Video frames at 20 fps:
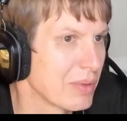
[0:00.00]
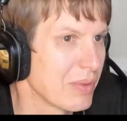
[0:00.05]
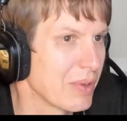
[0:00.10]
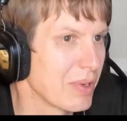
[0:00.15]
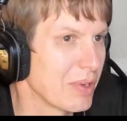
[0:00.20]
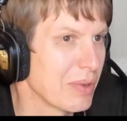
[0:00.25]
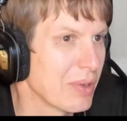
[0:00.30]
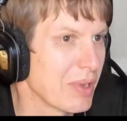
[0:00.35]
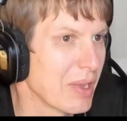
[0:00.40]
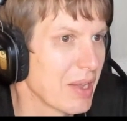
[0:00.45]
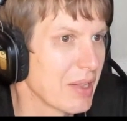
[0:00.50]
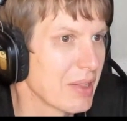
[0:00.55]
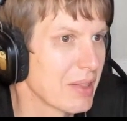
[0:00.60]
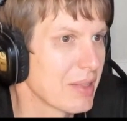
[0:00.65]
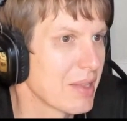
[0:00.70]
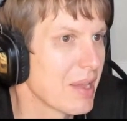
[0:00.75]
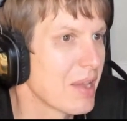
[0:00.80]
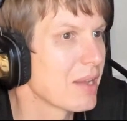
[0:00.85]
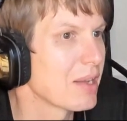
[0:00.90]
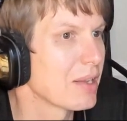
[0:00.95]
where you
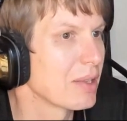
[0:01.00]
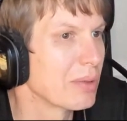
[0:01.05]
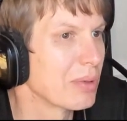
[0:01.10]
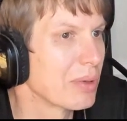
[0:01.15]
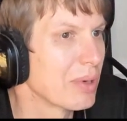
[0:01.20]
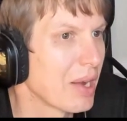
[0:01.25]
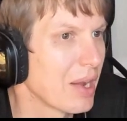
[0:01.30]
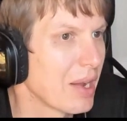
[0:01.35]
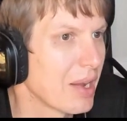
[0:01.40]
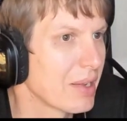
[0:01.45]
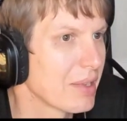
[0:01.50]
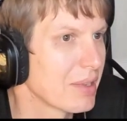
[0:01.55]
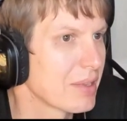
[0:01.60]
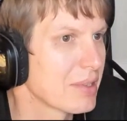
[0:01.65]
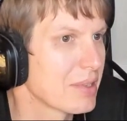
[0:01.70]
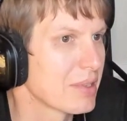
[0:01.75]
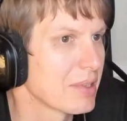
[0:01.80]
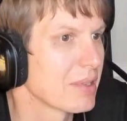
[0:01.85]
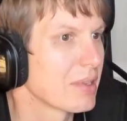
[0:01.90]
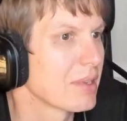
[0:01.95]
can take a look
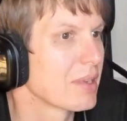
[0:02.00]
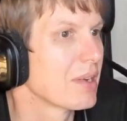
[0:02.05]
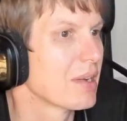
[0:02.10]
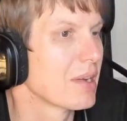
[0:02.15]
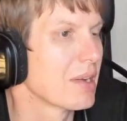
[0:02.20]
at uh,